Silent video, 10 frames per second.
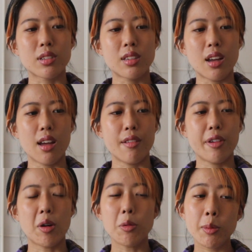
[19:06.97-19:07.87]
that have
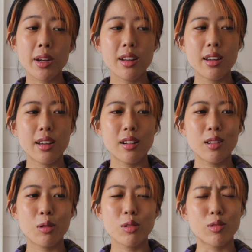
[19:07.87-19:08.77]
helped me in
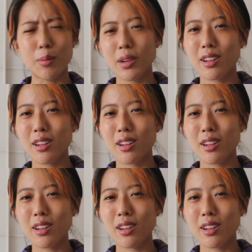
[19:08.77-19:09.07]
those rambling